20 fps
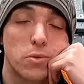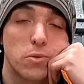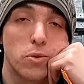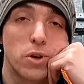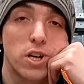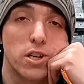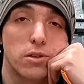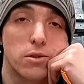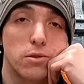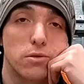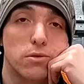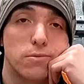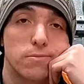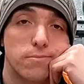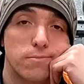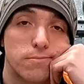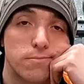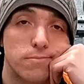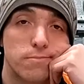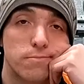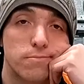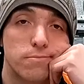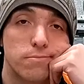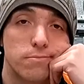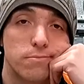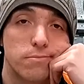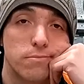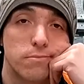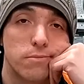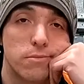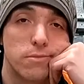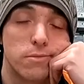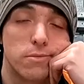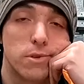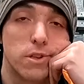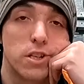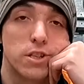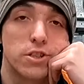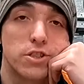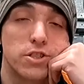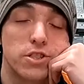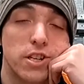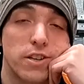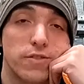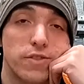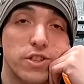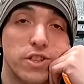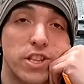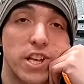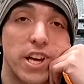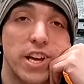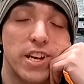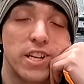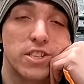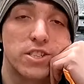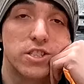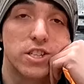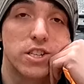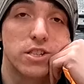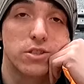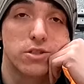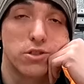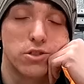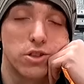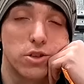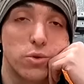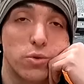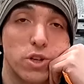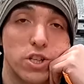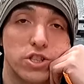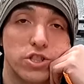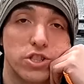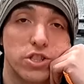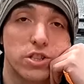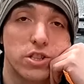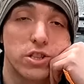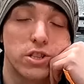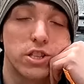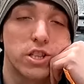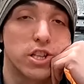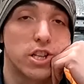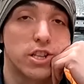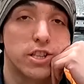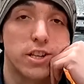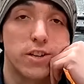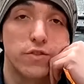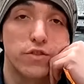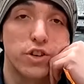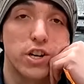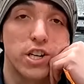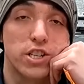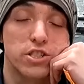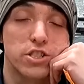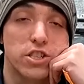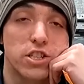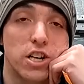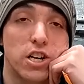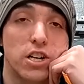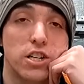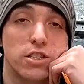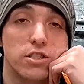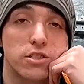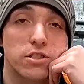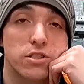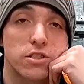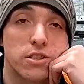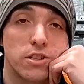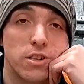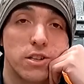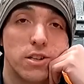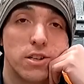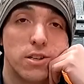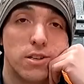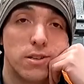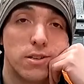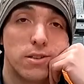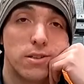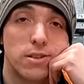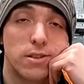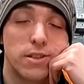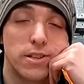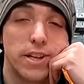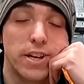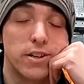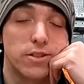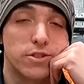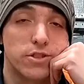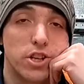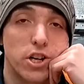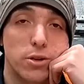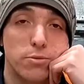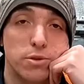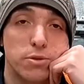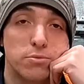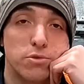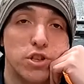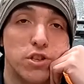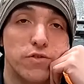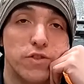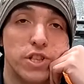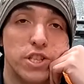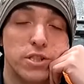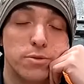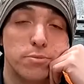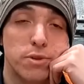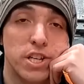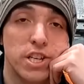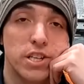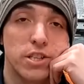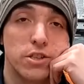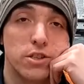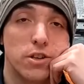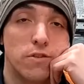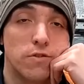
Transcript: Well, I discovered the answer to the question that I never actually asked. Now it's time to move at the speed